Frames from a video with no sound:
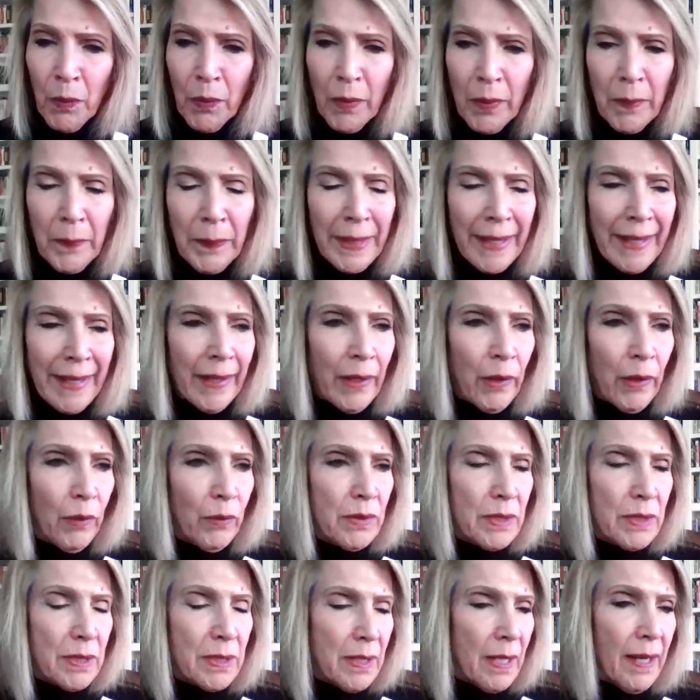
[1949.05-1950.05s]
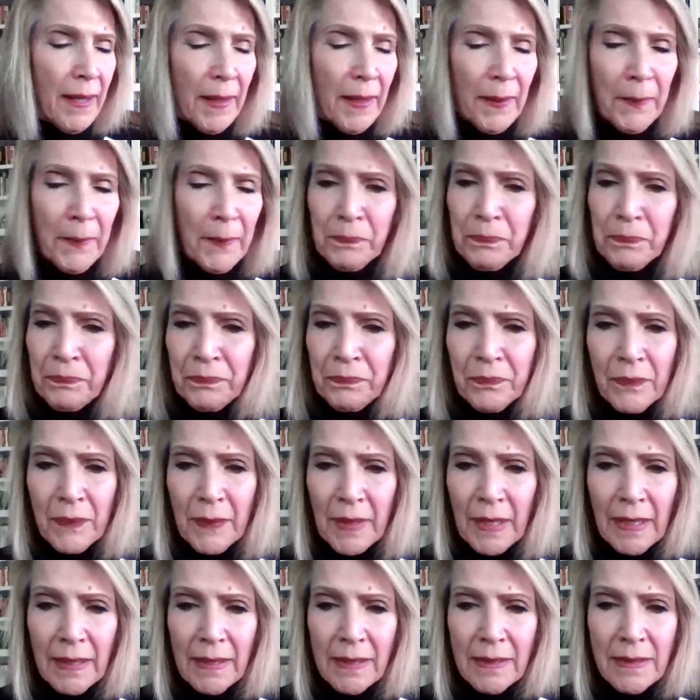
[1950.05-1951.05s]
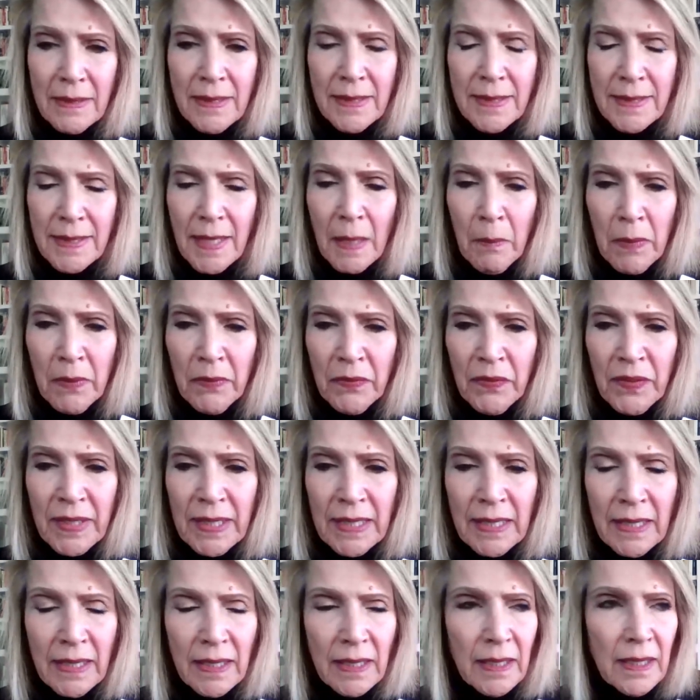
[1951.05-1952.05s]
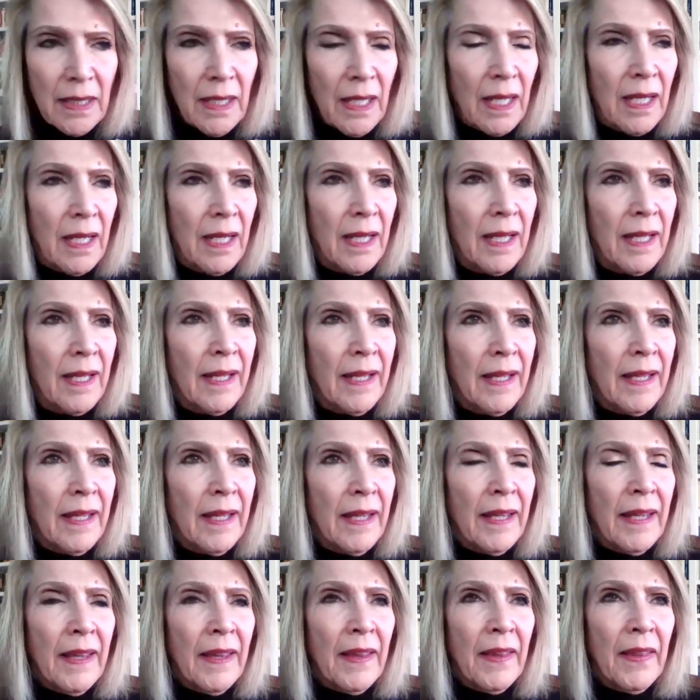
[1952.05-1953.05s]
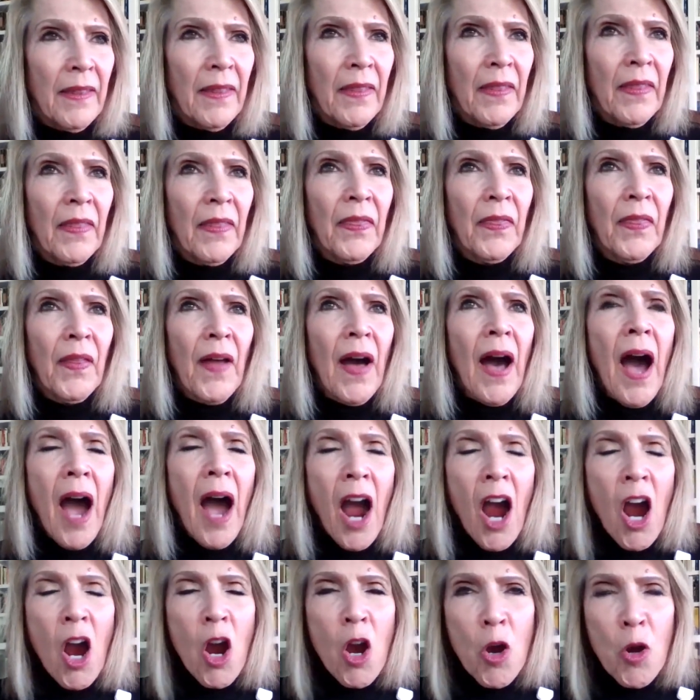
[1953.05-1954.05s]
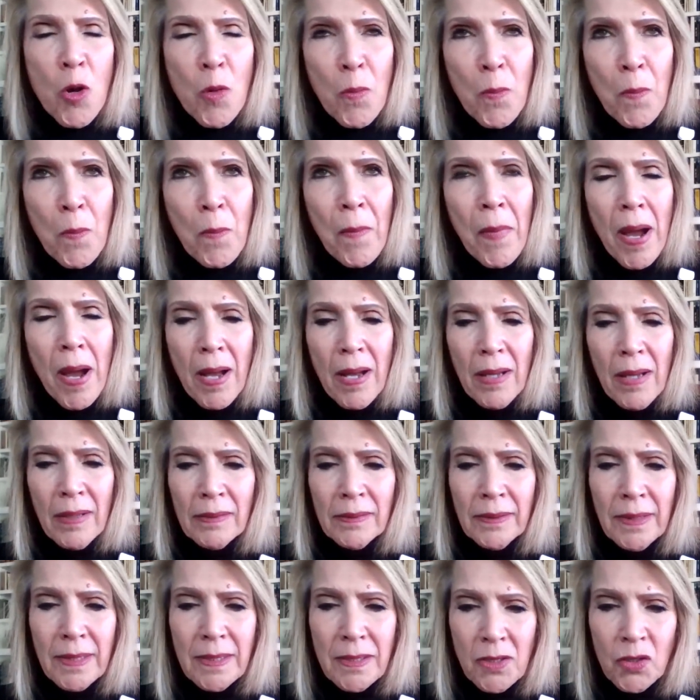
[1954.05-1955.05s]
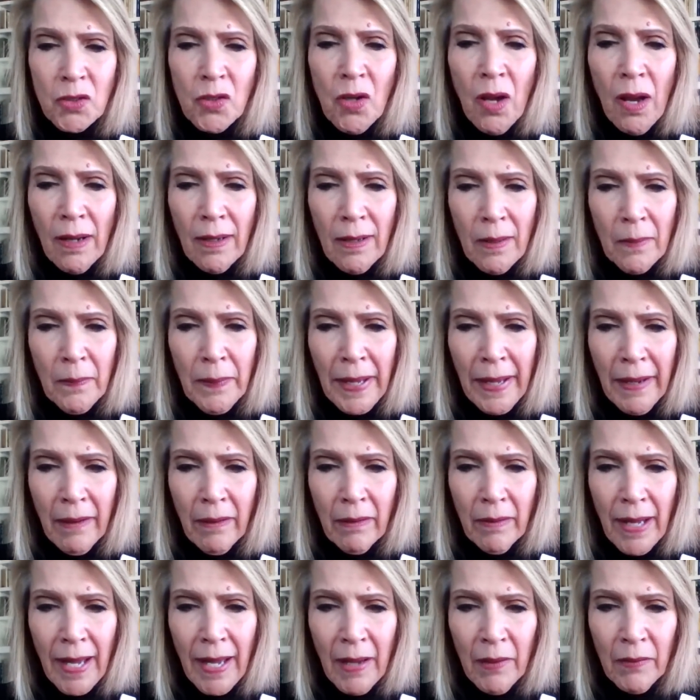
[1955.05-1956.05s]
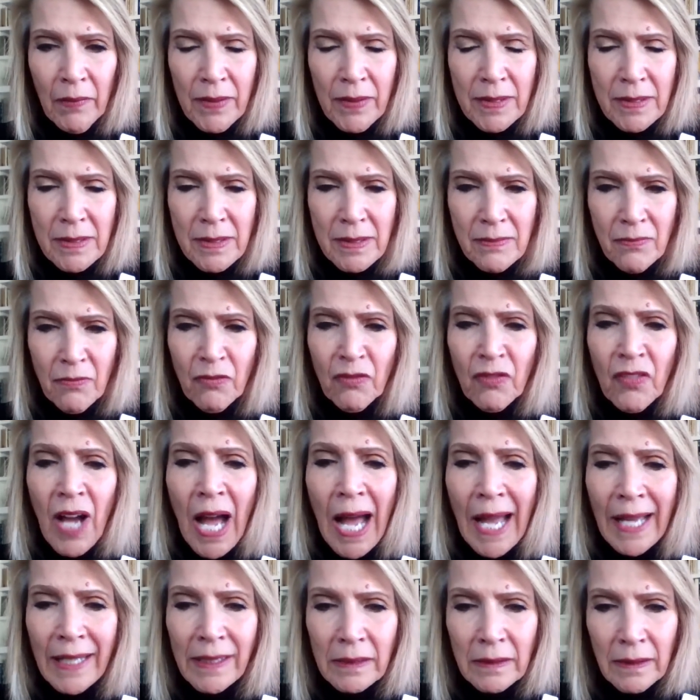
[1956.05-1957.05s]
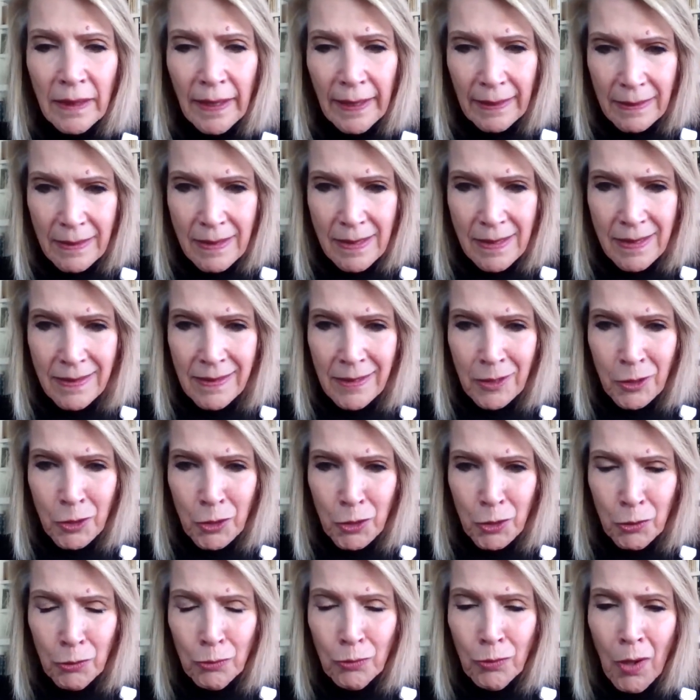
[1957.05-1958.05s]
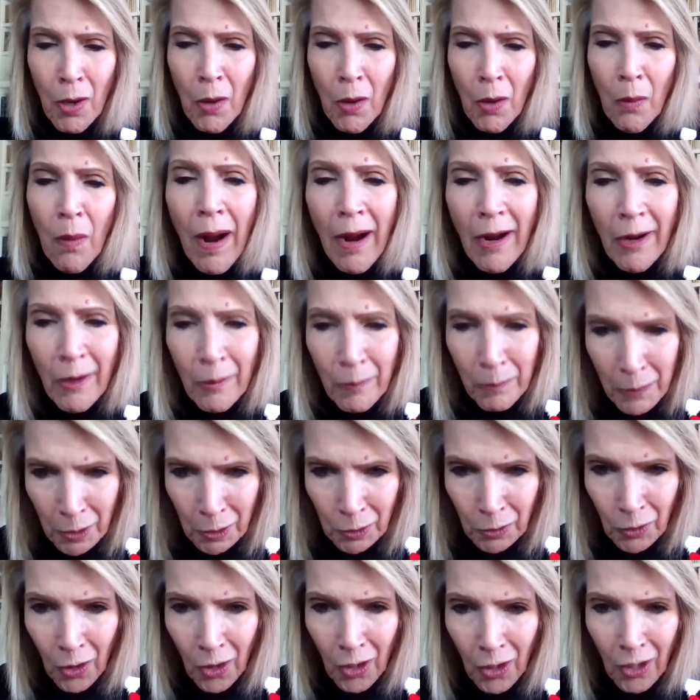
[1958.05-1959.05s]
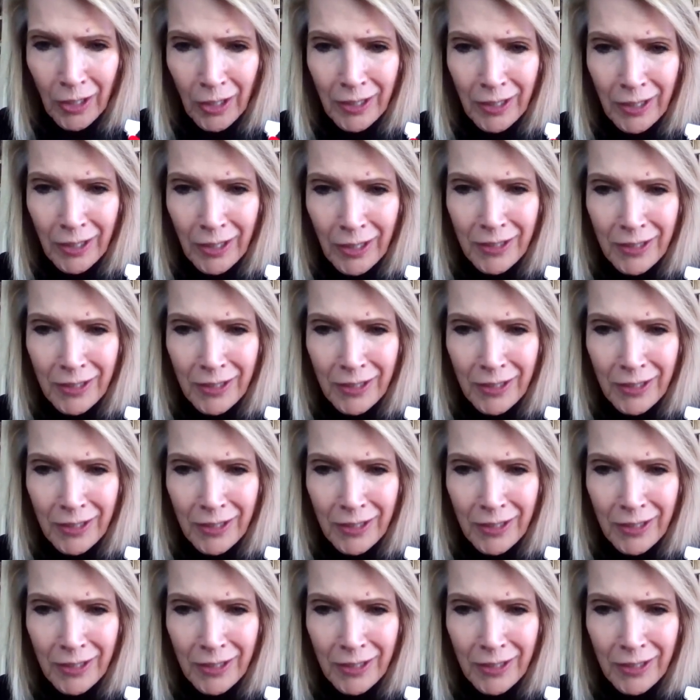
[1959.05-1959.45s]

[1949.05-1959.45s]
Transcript: about some of the harm. Let's talk about how this violates the do no harm clause